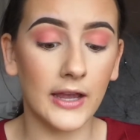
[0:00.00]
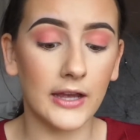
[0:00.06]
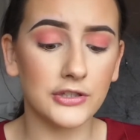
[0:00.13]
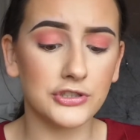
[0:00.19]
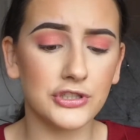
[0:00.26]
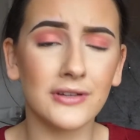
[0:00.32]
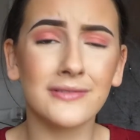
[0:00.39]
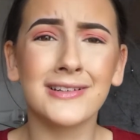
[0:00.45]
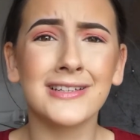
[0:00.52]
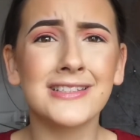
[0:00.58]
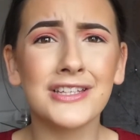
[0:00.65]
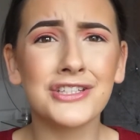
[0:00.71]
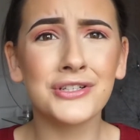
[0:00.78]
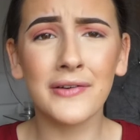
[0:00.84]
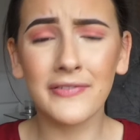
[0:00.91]
Because
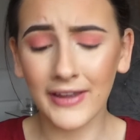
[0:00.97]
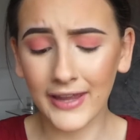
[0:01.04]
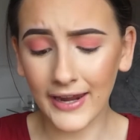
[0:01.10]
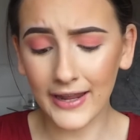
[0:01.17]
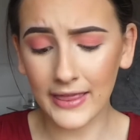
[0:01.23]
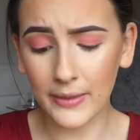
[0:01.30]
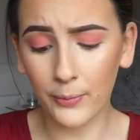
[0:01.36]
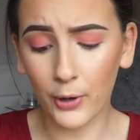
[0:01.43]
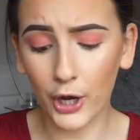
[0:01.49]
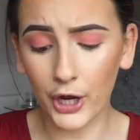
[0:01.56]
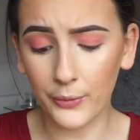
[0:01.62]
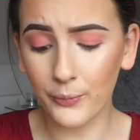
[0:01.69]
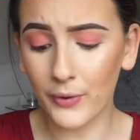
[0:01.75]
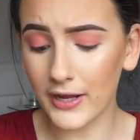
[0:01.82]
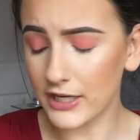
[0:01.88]
do you ever get at the
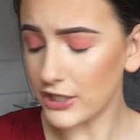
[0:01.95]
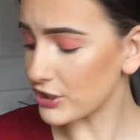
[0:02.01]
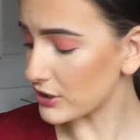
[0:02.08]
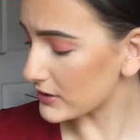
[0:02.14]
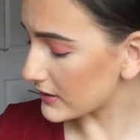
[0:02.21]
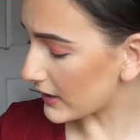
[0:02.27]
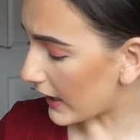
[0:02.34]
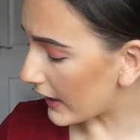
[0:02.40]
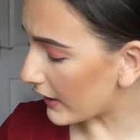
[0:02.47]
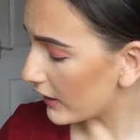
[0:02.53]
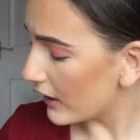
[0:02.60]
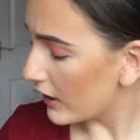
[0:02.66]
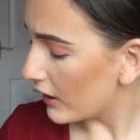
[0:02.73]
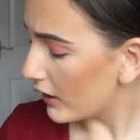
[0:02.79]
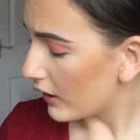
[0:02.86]
point where you're just like,
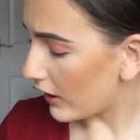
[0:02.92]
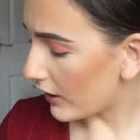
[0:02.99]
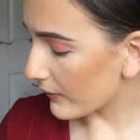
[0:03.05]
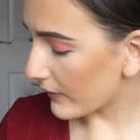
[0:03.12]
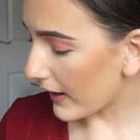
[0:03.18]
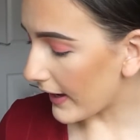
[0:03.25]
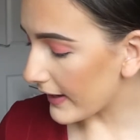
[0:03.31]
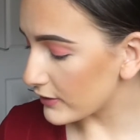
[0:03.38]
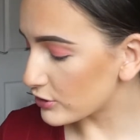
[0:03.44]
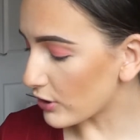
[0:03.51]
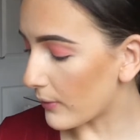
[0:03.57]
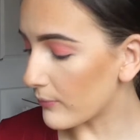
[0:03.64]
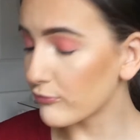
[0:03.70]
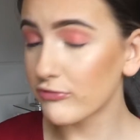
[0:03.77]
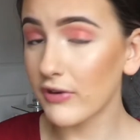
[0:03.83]
okay, so
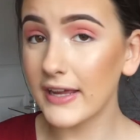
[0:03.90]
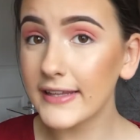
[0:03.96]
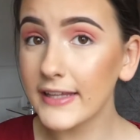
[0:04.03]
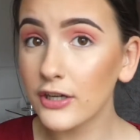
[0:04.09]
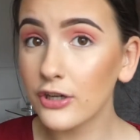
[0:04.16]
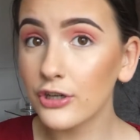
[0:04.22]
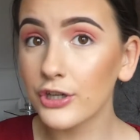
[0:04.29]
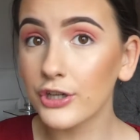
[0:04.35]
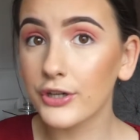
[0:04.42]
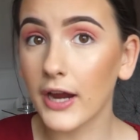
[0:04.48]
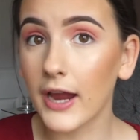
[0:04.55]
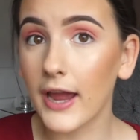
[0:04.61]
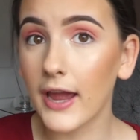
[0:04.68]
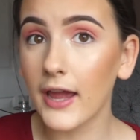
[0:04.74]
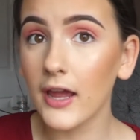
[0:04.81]
I'm really
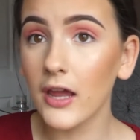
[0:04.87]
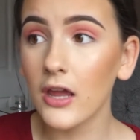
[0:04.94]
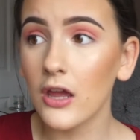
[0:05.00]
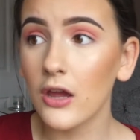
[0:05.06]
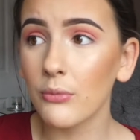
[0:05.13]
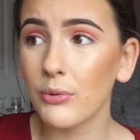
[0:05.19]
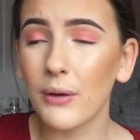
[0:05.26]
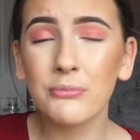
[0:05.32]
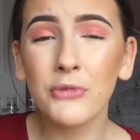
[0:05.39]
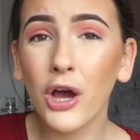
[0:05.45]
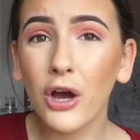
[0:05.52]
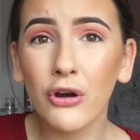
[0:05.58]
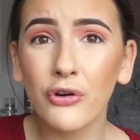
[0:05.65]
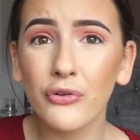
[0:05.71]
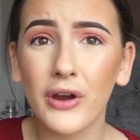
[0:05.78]
hungry, but I'm
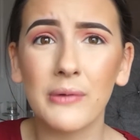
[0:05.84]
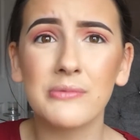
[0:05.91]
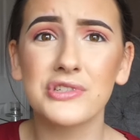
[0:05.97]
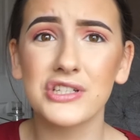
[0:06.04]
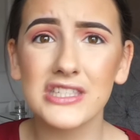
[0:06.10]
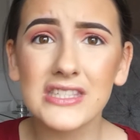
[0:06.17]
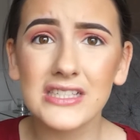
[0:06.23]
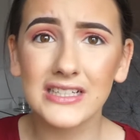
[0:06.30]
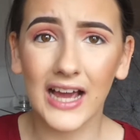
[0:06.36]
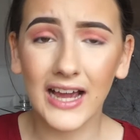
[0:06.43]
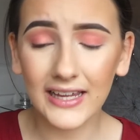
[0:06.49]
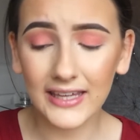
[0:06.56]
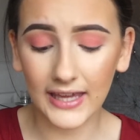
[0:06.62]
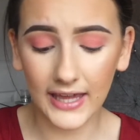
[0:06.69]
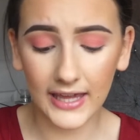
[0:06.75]
not hungry, I'm just
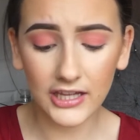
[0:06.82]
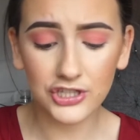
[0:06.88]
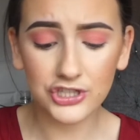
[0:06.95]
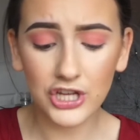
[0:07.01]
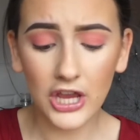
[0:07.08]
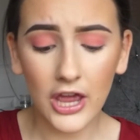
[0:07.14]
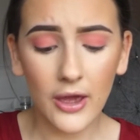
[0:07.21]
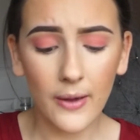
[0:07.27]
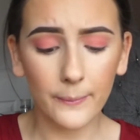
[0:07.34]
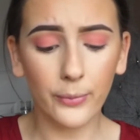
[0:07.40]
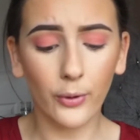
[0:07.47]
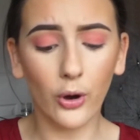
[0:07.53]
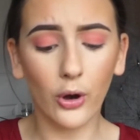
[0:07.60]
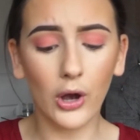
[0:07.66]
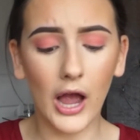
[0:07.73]
snackish,
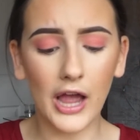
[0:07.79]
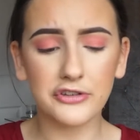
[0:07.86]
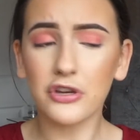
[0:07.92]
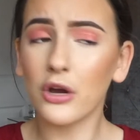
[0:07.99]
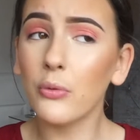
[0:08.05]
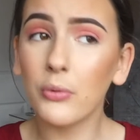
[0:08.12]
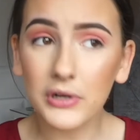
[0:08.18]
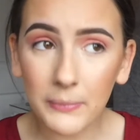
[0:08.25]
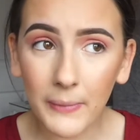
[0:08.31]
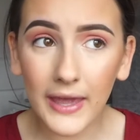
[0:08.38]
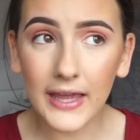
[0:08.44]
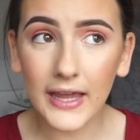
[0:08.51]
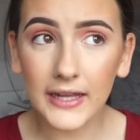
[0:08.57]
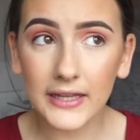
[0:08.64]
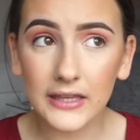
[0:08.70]
but I don't want to
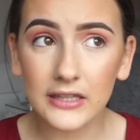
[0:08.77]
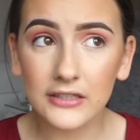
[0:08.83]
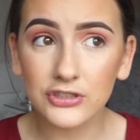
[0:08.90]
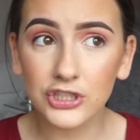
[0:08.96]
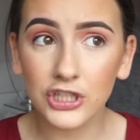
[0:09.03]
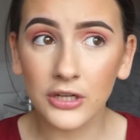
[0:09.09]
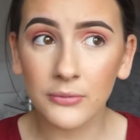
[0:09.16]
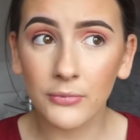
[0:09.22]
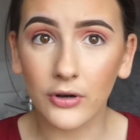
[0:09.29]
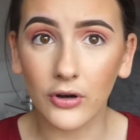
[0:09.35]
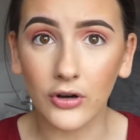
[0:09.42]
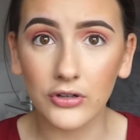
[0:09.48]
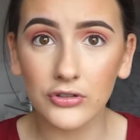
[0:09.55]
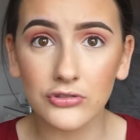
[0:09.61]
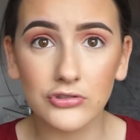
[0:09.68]
make anything too
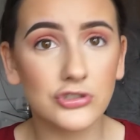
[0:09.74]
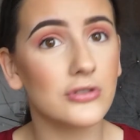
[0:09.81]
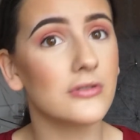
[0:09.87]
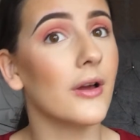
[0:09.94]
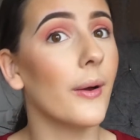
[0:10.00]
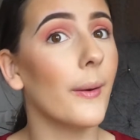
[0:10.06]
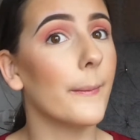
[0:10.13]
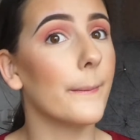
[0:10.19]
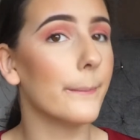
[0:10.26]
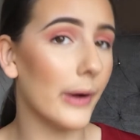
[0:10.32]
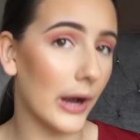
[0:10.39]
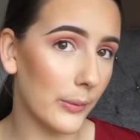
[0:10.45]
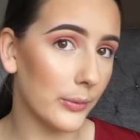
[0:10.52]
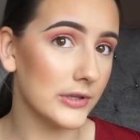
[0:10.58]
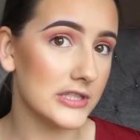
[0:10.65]
much,
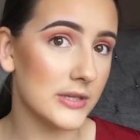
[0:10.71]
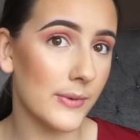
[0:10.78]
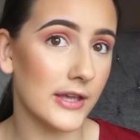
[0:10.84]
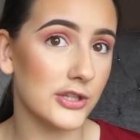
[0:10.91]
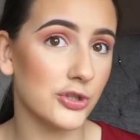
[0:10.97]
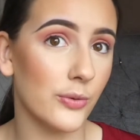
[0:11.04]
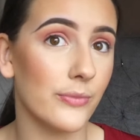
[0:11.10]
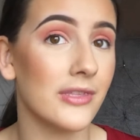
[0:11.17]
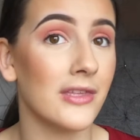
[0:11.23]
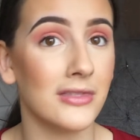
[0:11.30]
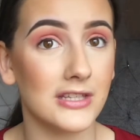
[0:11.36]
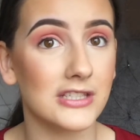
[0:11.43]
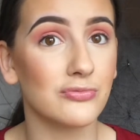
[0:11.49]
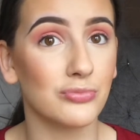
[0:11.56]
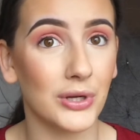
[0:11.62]
but I want to make something
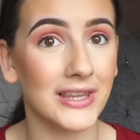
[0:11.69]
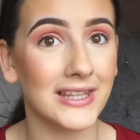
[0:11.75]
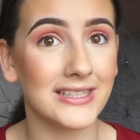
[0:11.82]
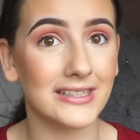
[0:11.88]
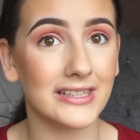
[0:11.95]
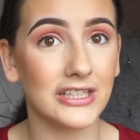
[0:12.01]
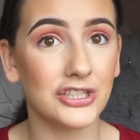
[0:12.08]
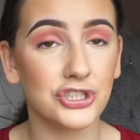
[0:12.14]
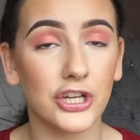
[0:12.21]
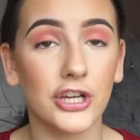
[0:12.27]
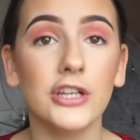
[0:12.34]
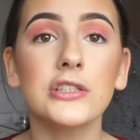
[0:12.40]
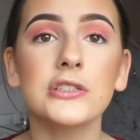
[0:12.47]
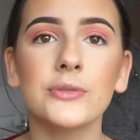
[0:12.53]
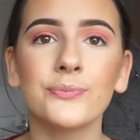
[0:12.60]
that's really
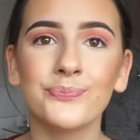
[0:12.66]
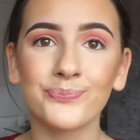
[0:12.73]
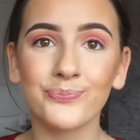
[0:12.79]
delicious?